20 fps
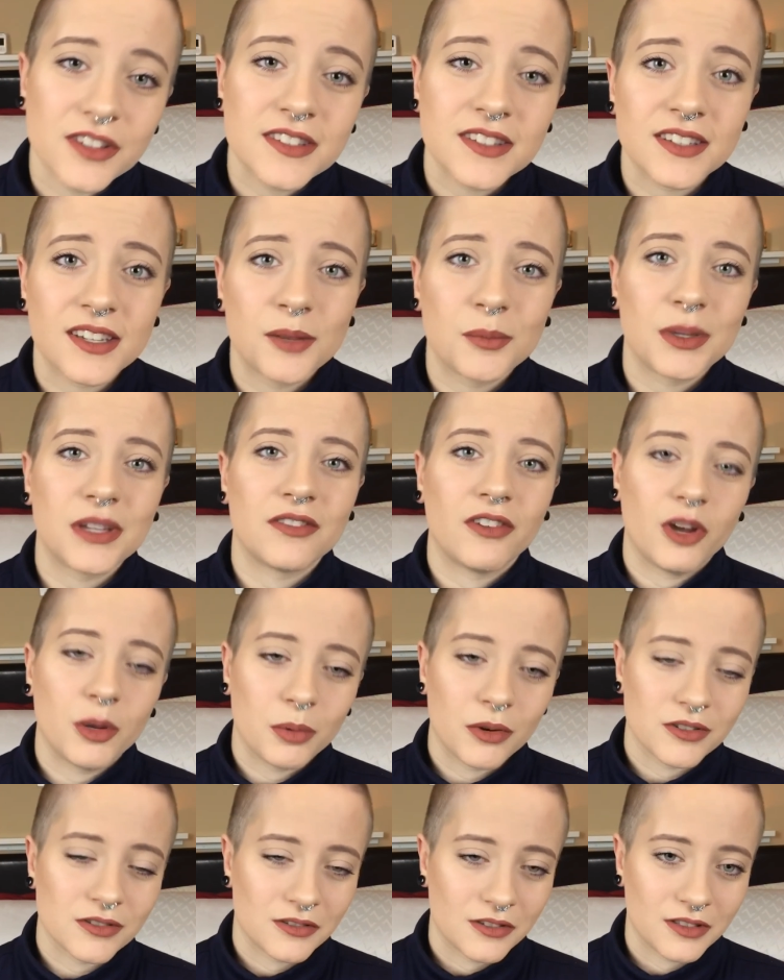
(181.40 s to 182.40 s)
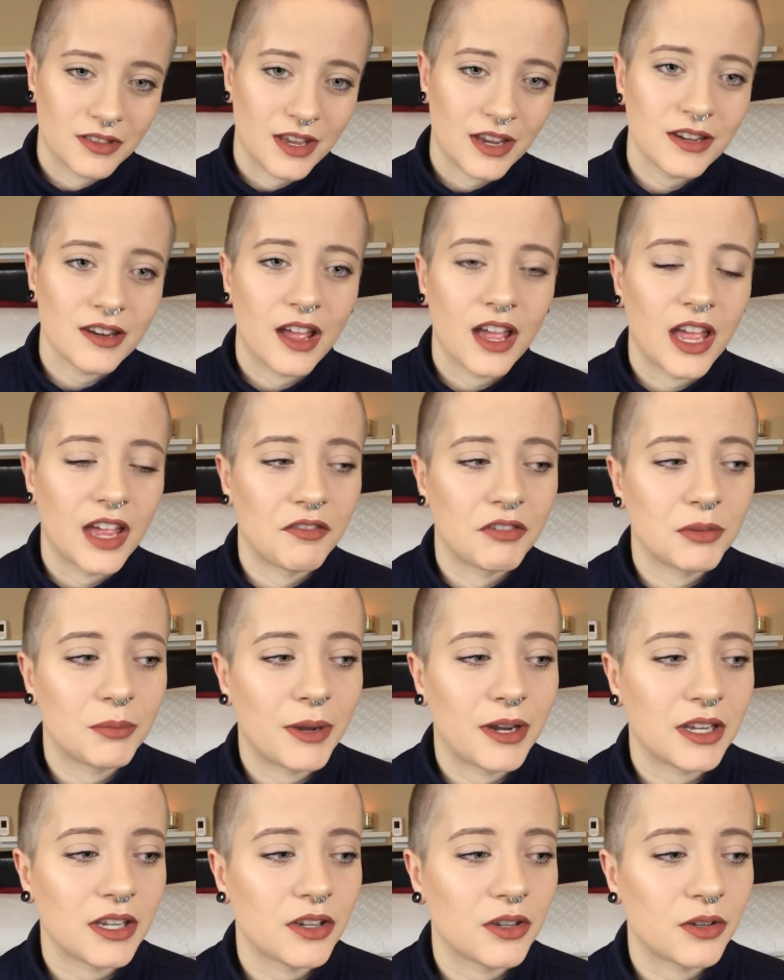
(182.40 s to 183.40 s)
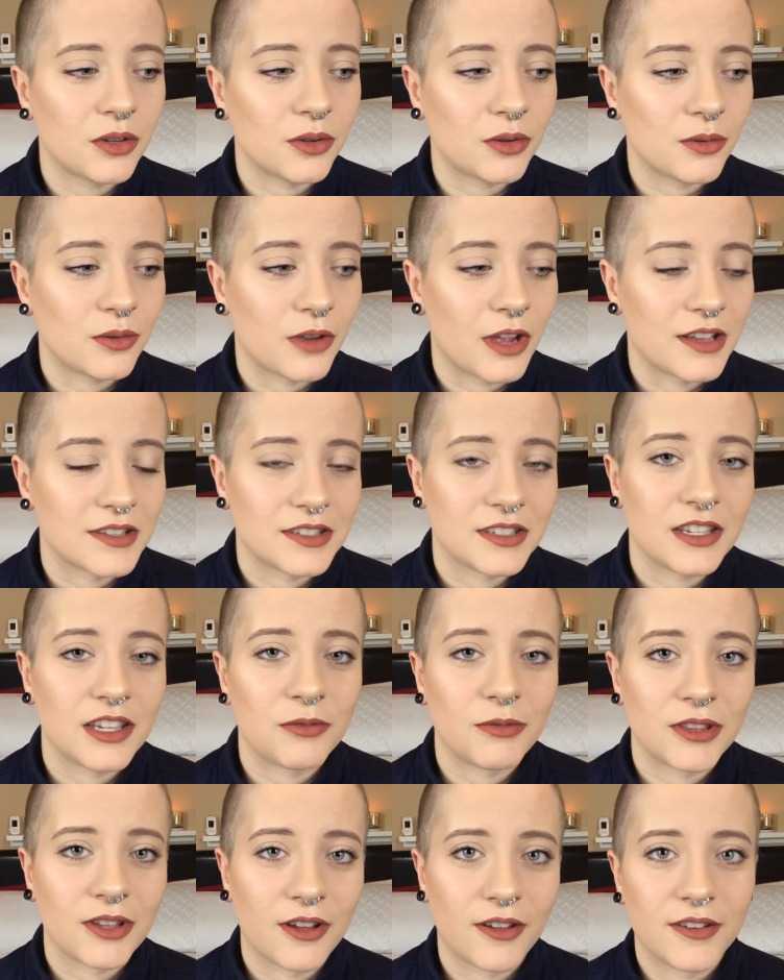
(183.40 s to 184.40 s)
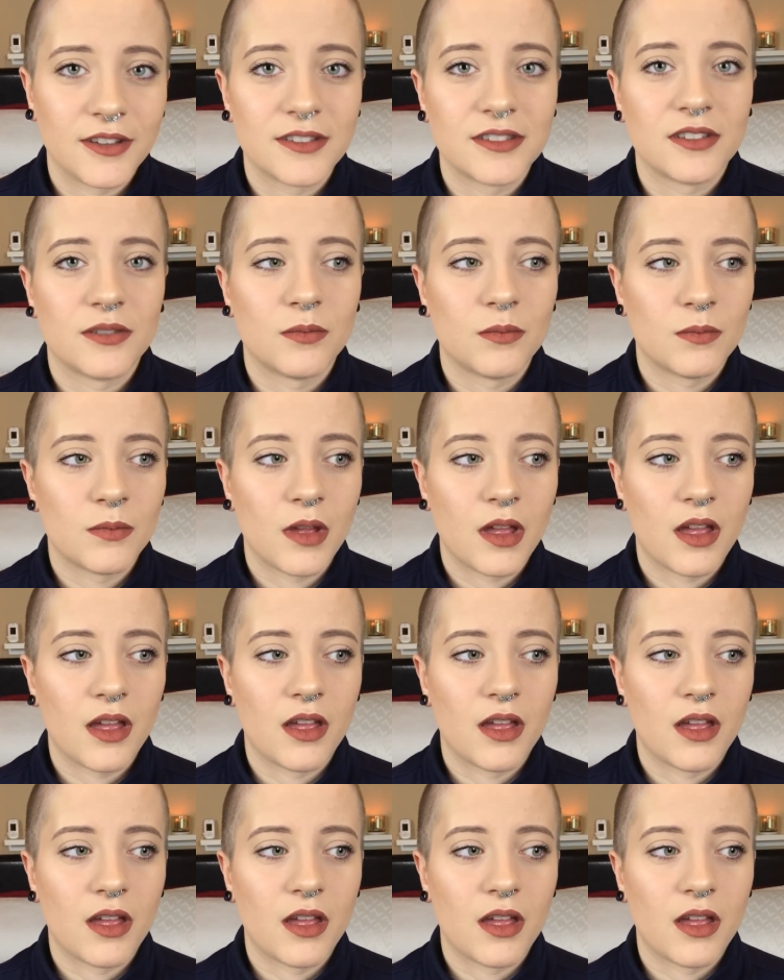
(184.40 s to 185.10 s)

this can be a very personal thing. Not everybody who has a kid with autism